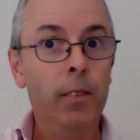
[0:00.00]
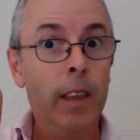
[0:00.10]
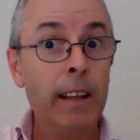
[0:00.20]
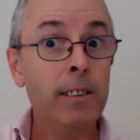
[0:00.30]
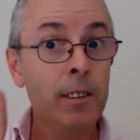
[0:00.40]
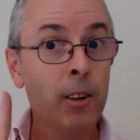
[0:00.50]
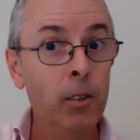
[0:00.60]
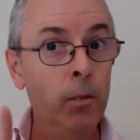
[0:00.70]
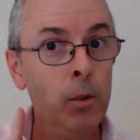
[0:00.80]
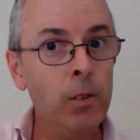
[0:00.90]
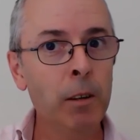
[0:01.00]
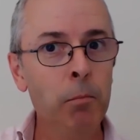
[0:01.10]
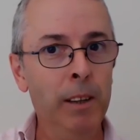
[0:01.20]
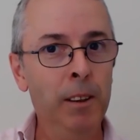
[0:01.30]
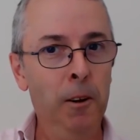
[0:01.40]
That's the confusing
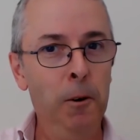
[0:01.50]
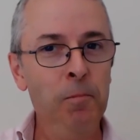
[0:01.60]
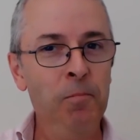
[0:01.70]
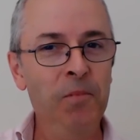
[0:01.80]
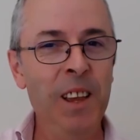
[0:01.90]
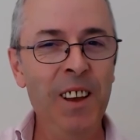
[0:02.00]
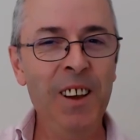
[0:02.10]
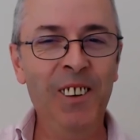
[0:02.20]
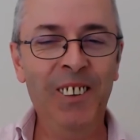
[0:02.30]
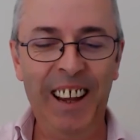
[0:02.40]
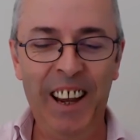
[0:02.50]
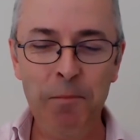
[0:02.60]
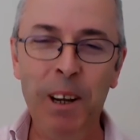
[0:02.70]
bit, though, okay?